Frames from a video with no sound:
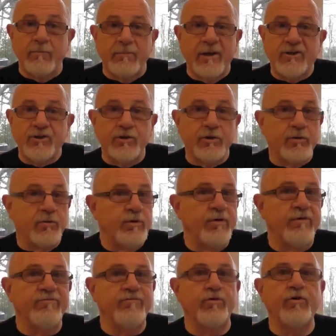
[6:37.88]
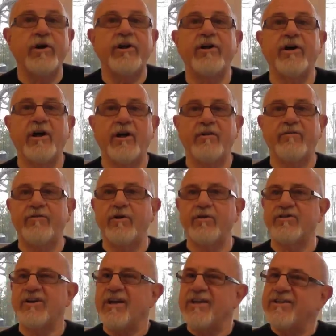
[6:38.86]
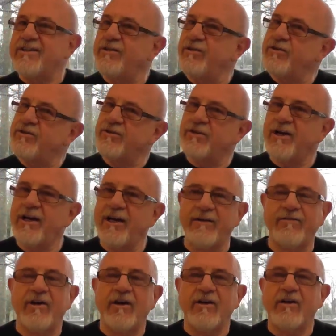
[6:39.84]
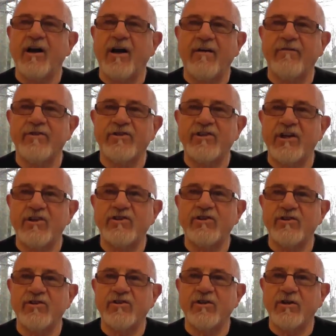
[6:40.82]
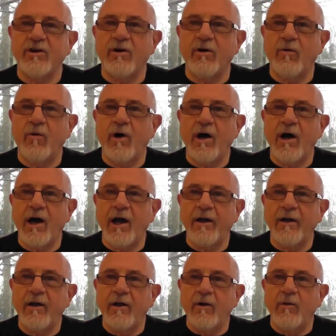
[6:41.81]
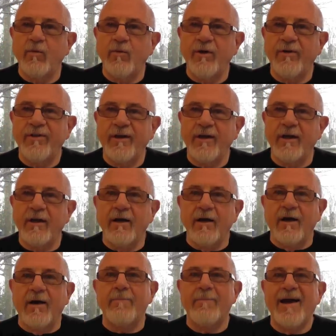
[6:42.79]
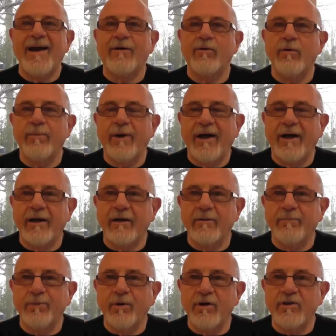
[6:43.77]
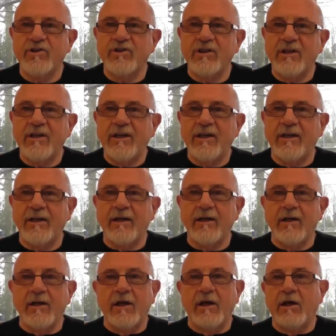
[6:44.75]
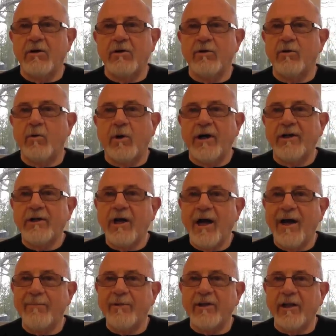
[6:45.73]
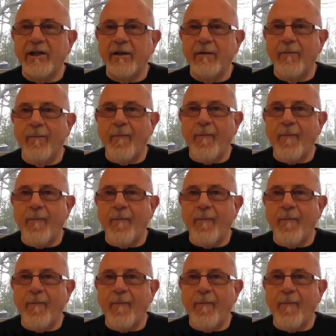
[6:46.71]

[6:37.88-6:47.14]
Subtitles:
make sure that we avoid all of those. See, those are kind of conversations that go on within a macrobiotic approach to eating quite commonly.